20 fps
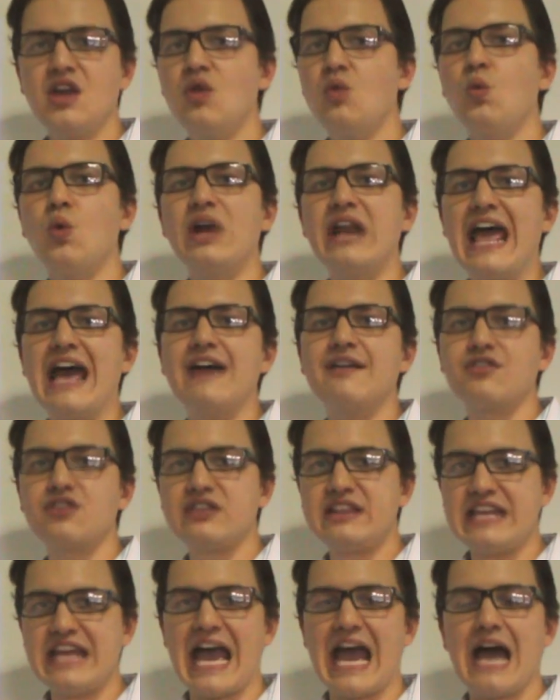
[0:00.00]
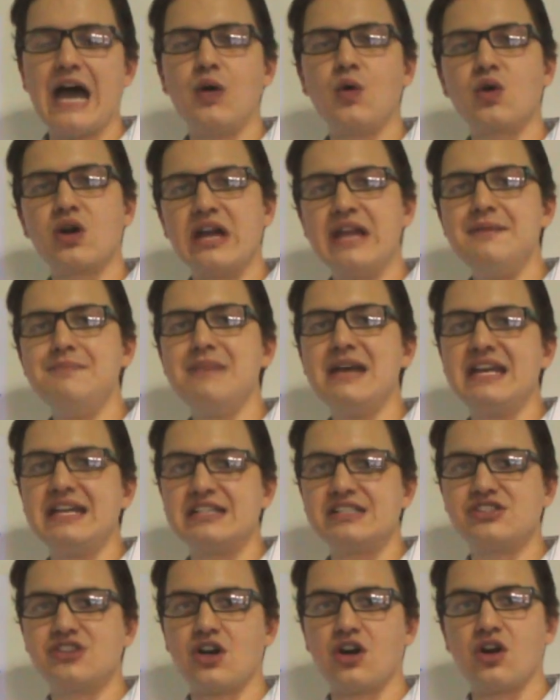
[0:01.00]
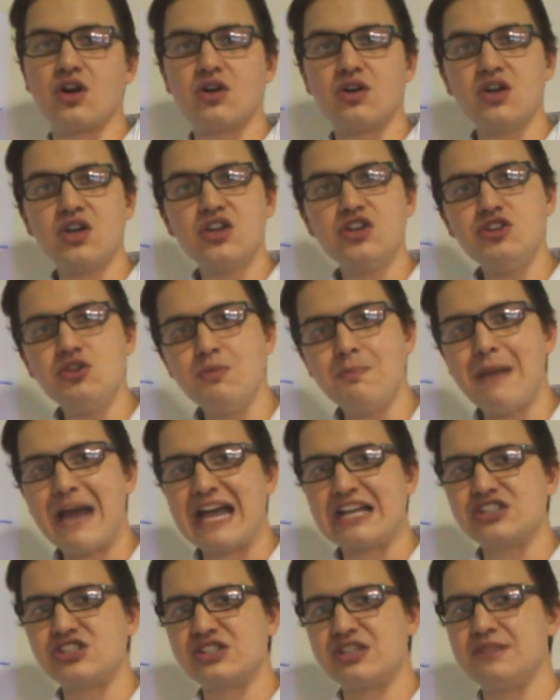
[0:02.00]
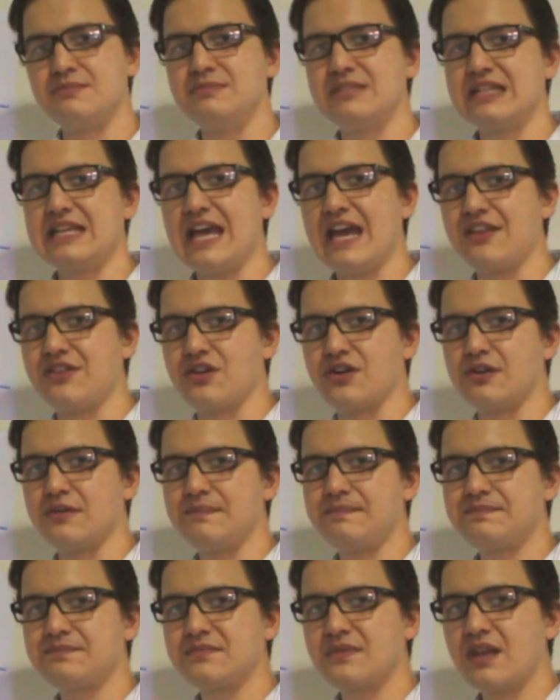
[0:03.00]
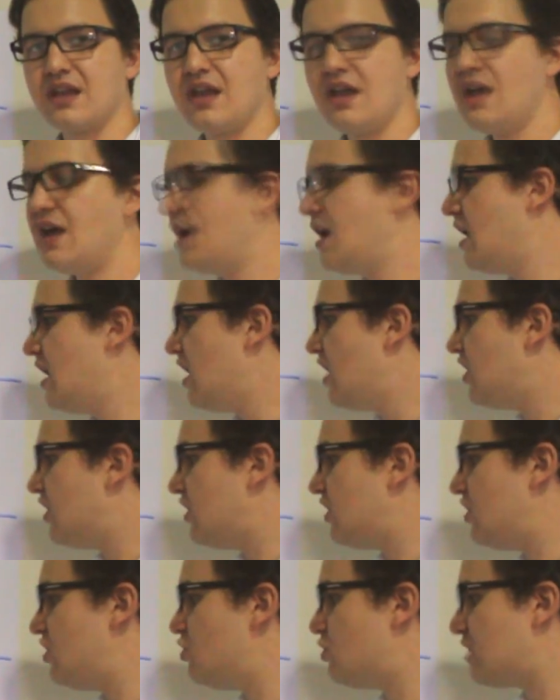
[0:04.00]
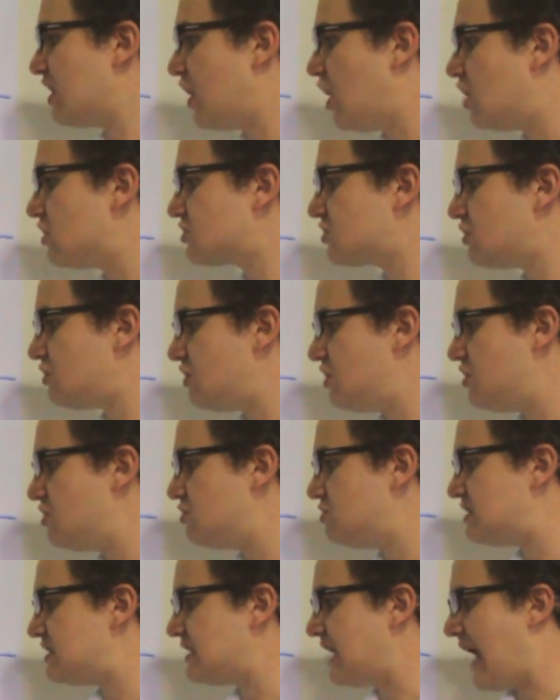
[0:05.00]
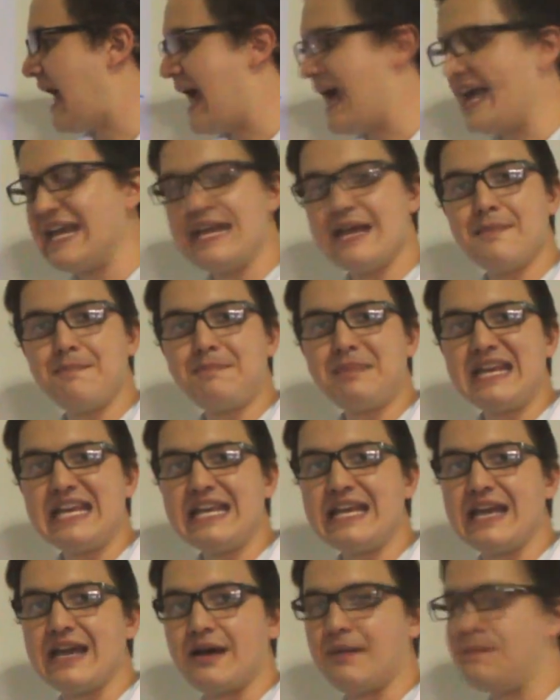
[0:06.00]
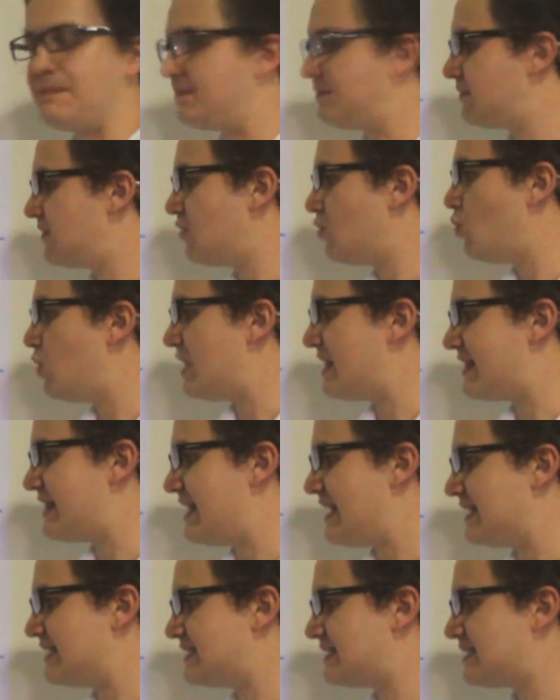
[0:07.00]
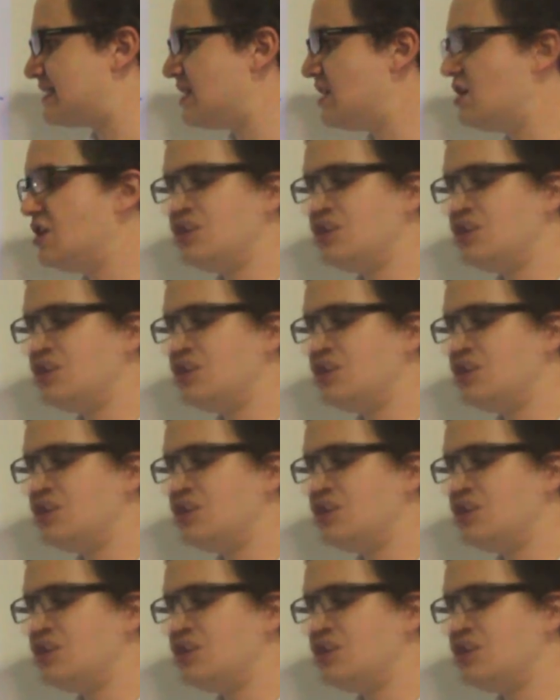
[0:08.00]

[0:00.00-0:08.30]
Whatever the hour and minutes are, you match them together. You can also use AM, PM with this.